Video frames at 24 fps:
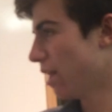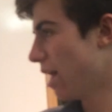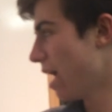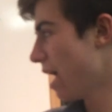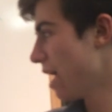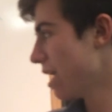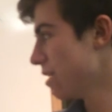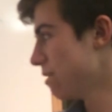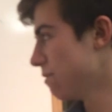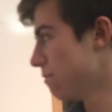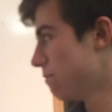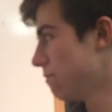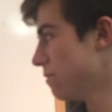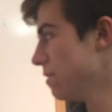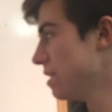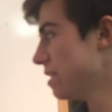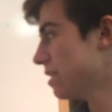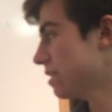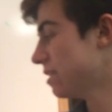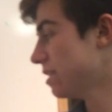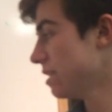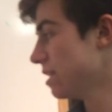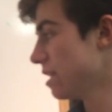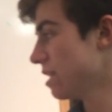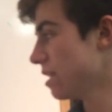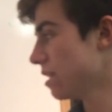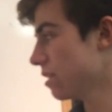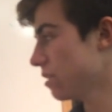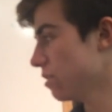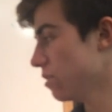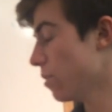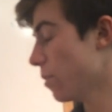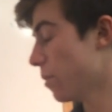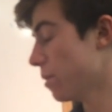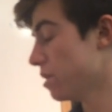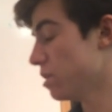line VC
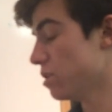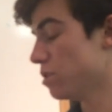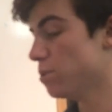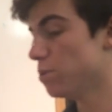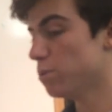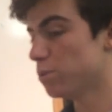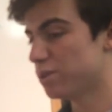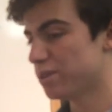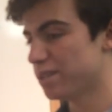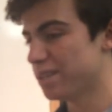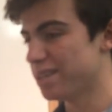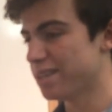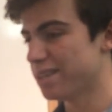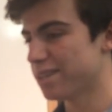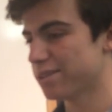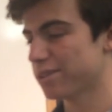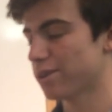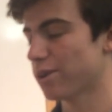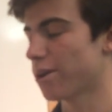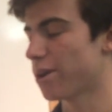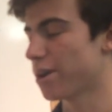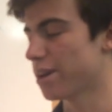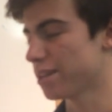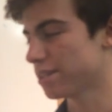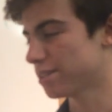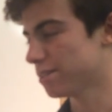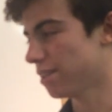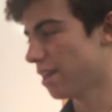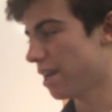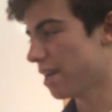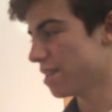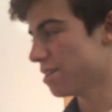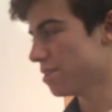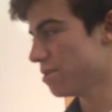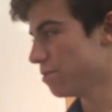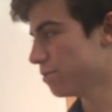you are in UC sorry it's
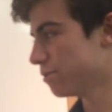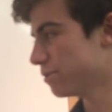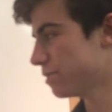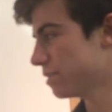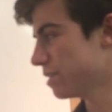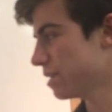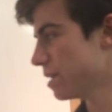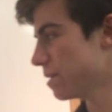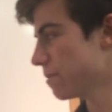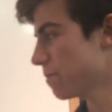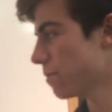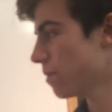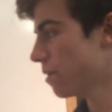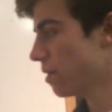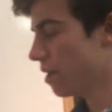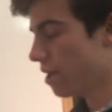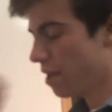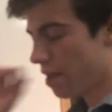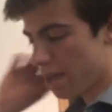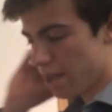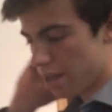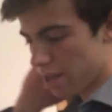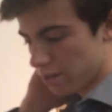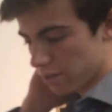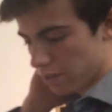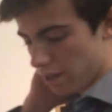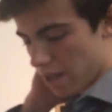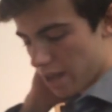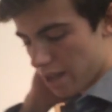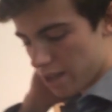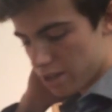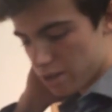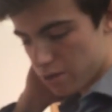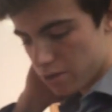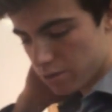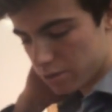line UC and
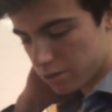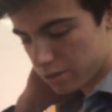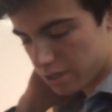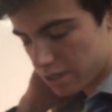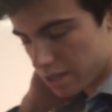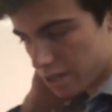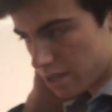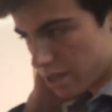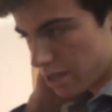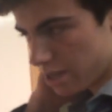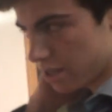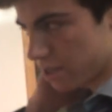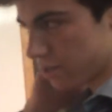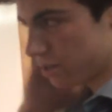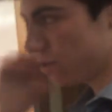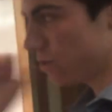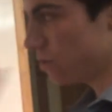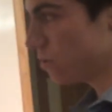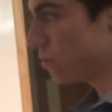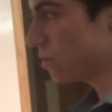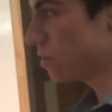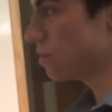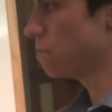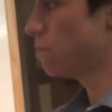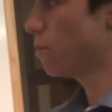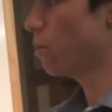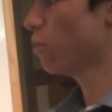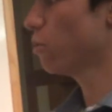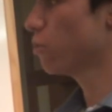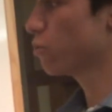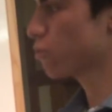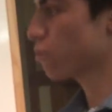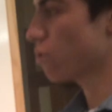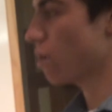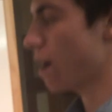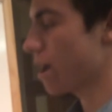line UC is used in
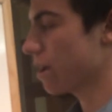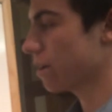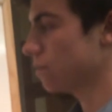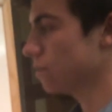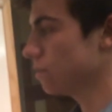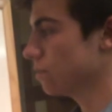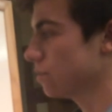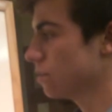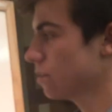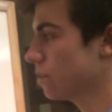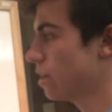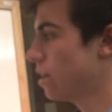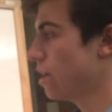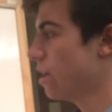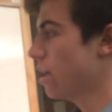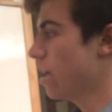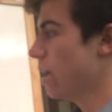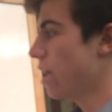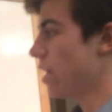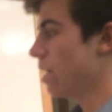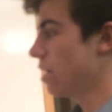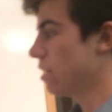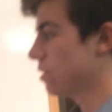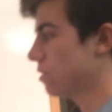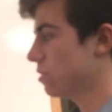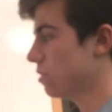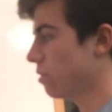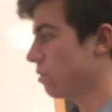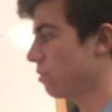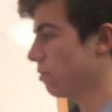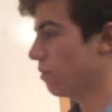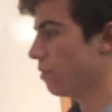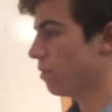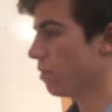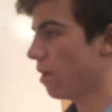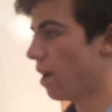both triangles. And
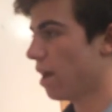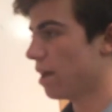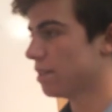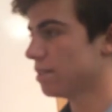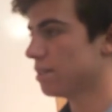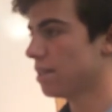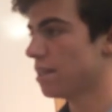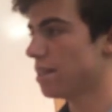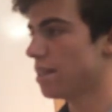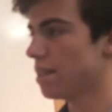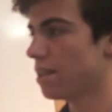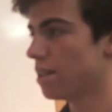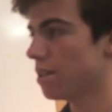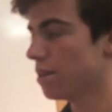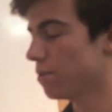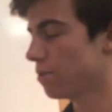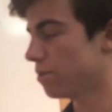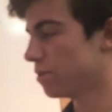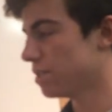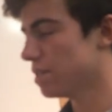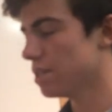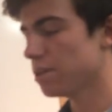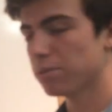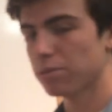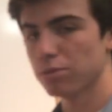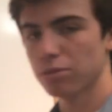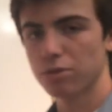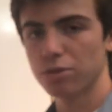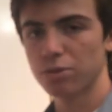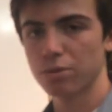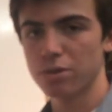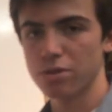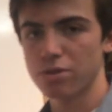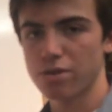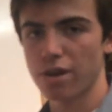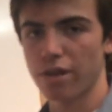so I said that it was equal
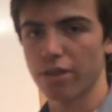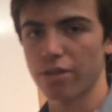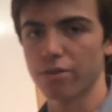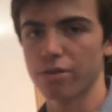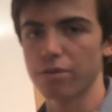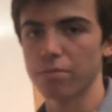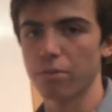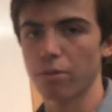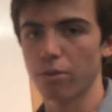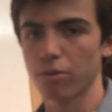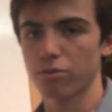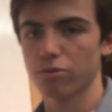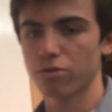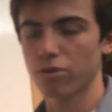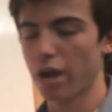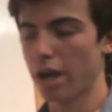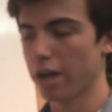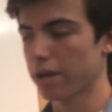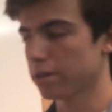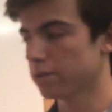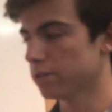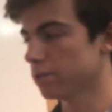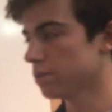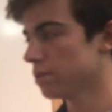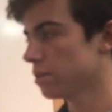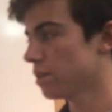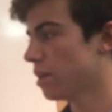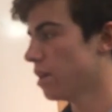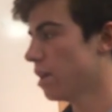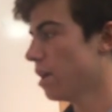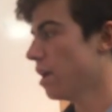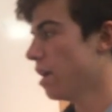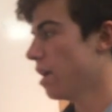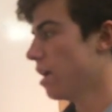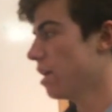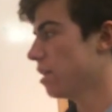to each other in both triangles.
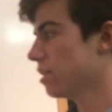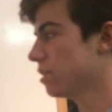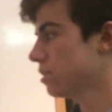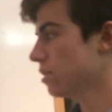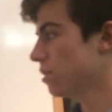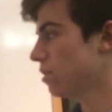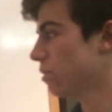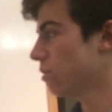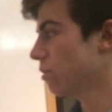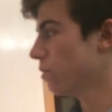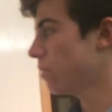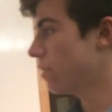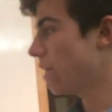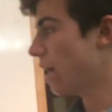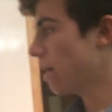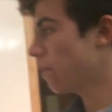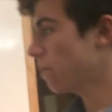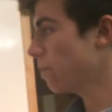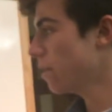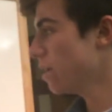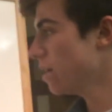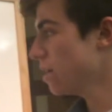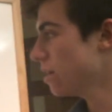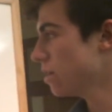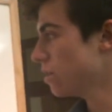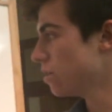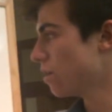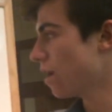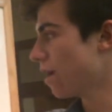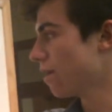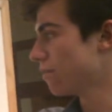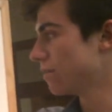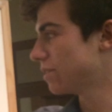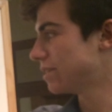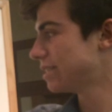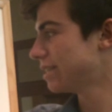And so that way you
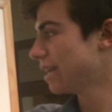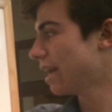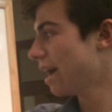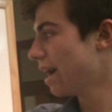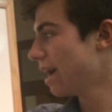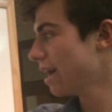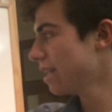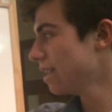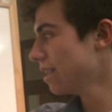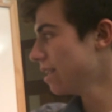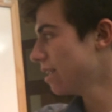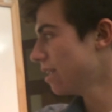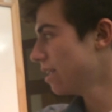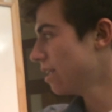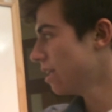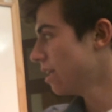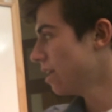have a side,